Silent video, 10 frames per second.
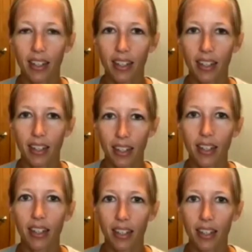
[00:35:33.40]

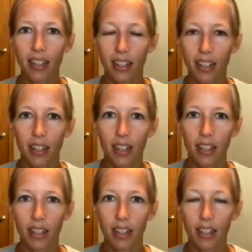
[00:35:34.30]

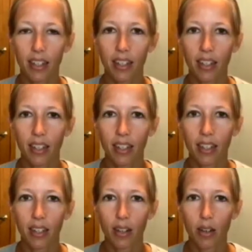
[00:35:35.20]

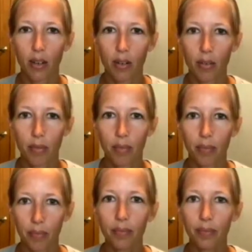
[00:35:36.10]

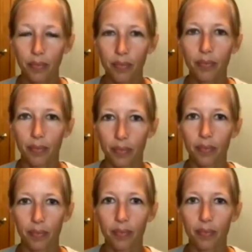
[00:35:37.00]

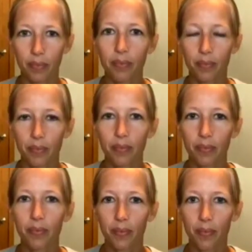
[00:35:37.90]

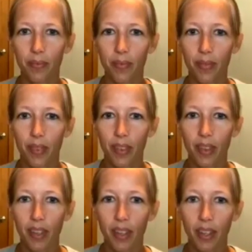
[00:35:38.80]

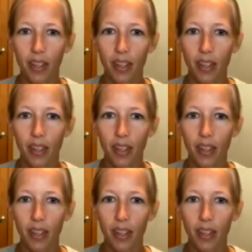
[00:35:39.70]
[no speech]